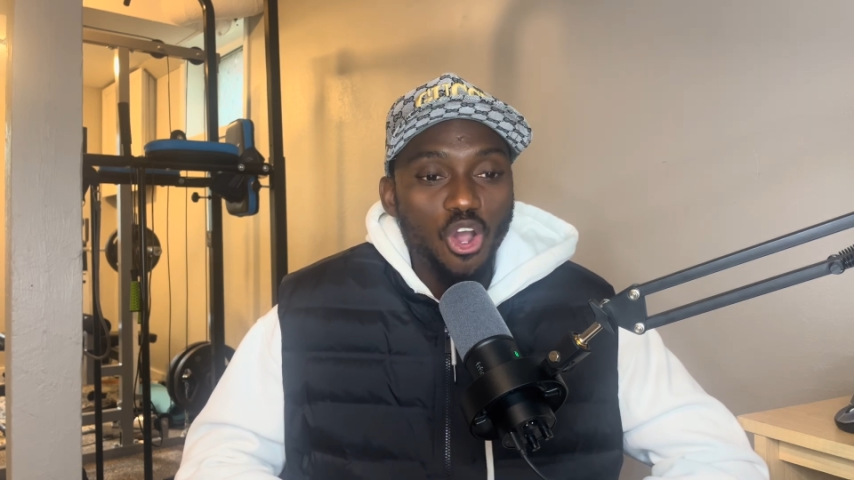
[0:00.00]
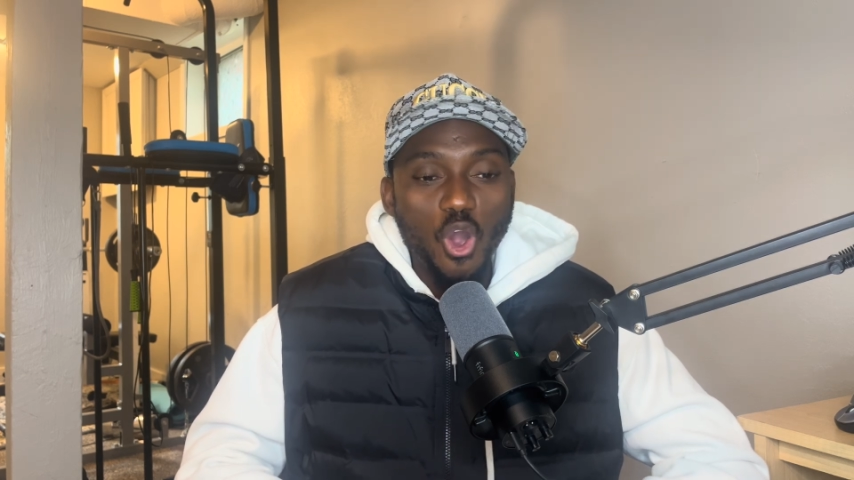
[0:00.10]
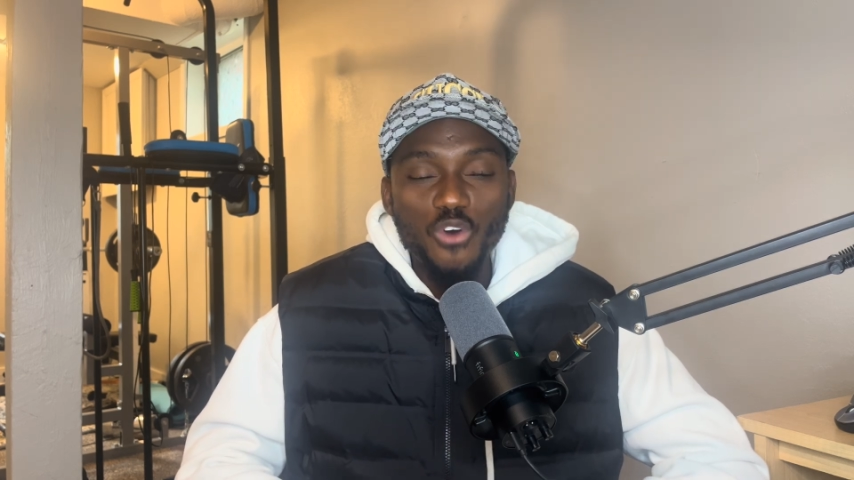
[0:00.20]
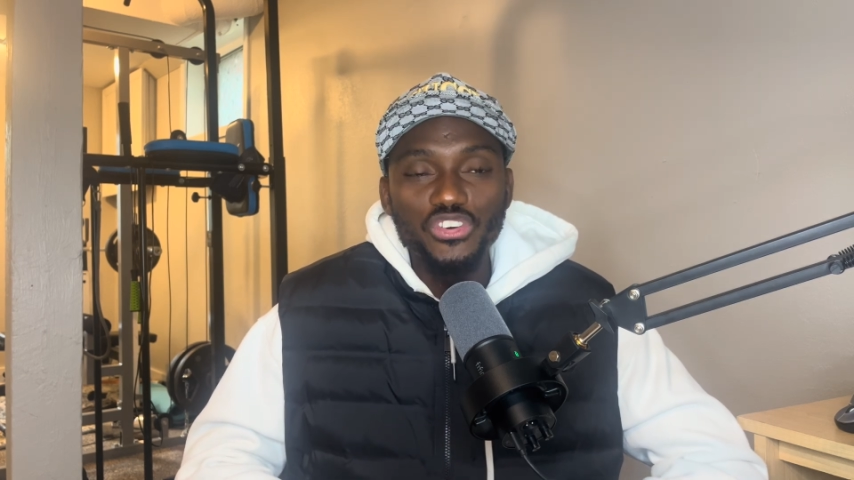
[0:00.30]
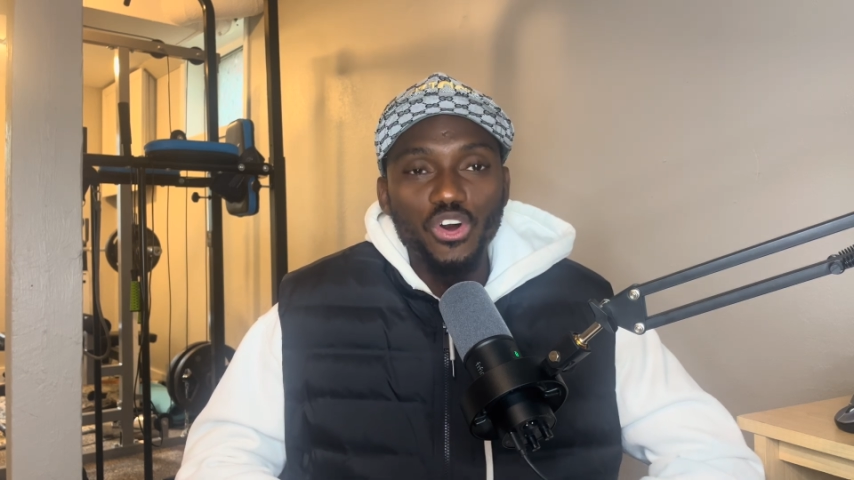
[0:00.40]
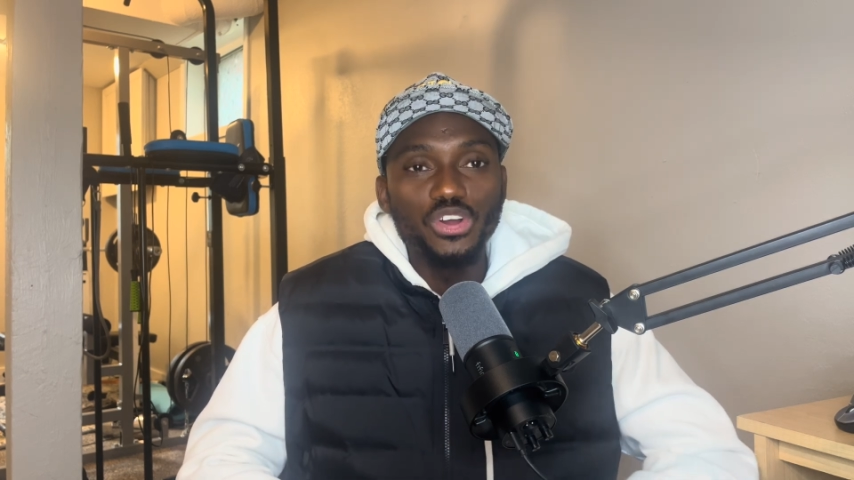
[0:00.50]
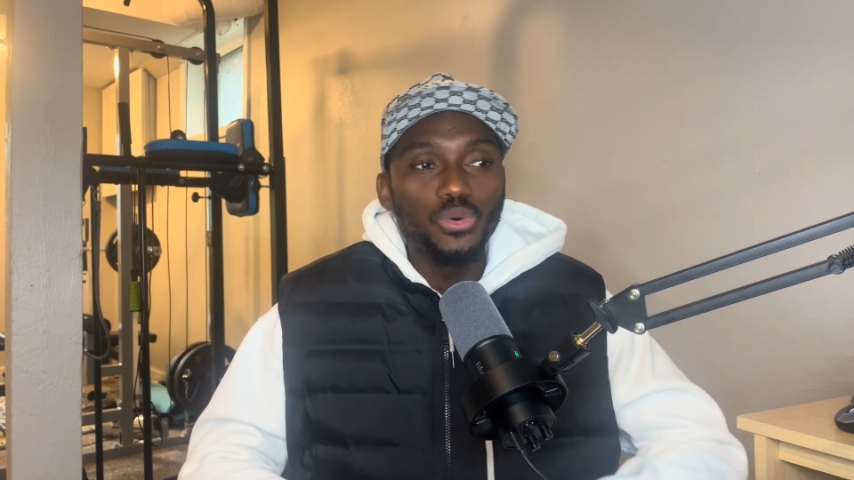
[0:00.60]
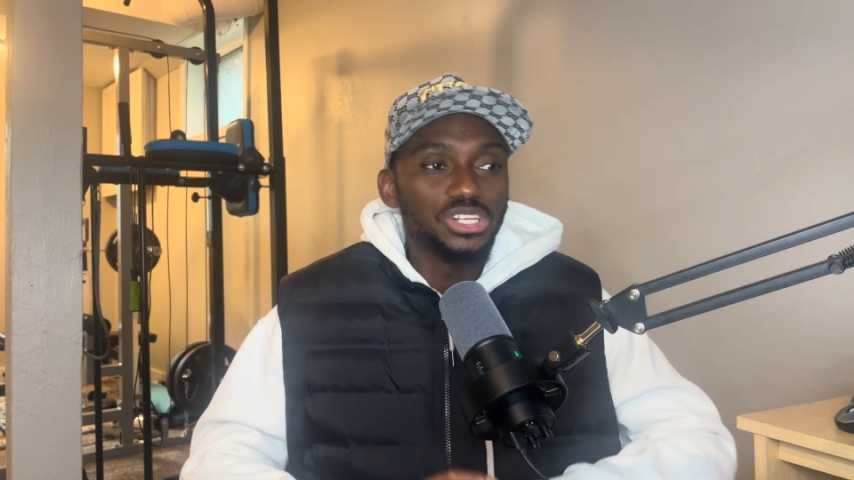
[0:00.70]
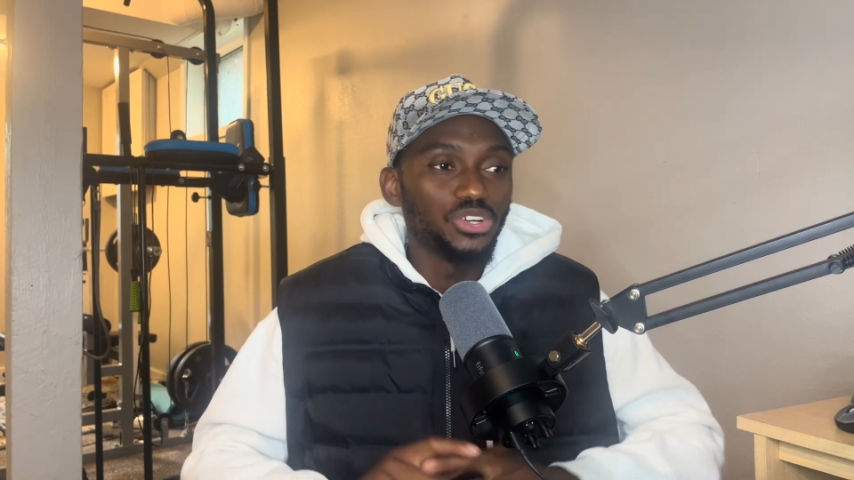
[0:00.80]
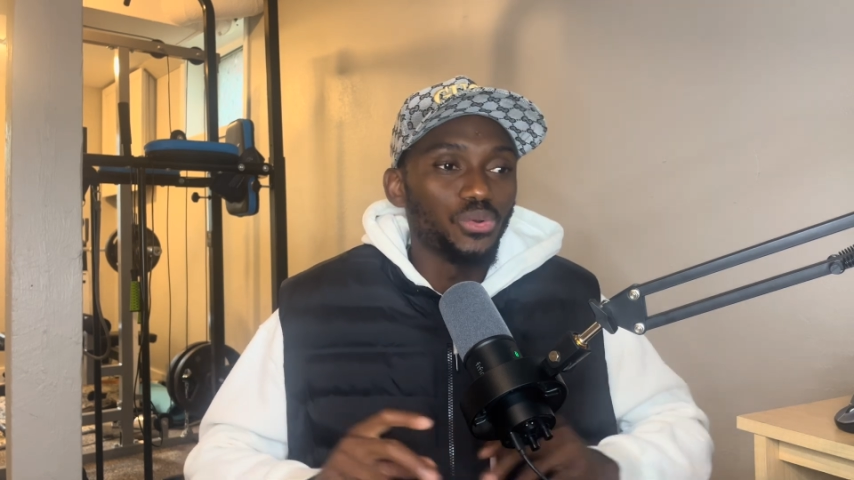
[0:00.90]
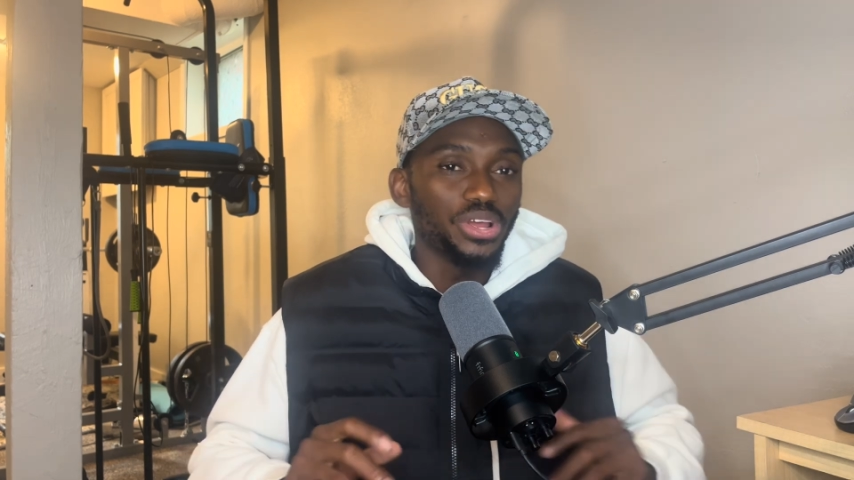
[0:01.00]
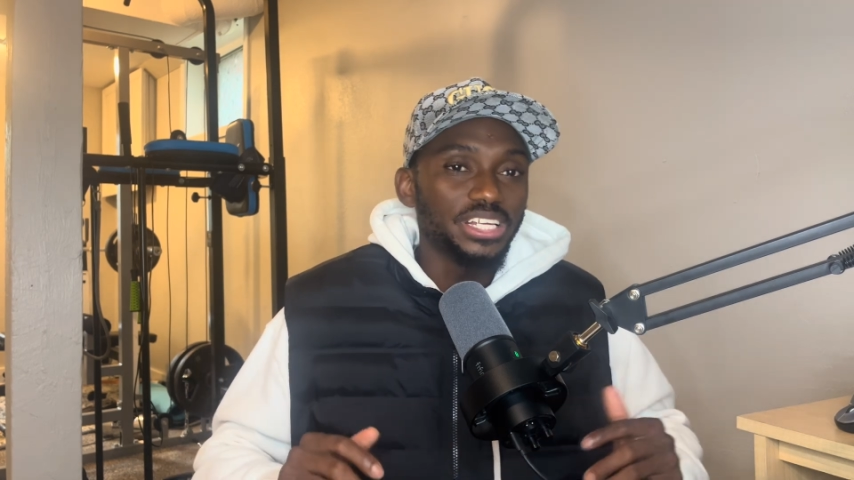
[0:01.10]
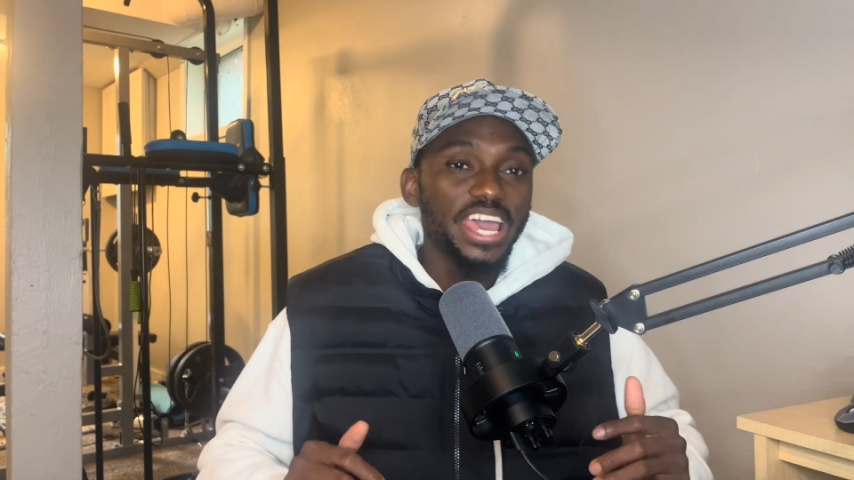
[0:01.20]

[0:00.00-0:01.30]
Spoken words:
Overall, it was great.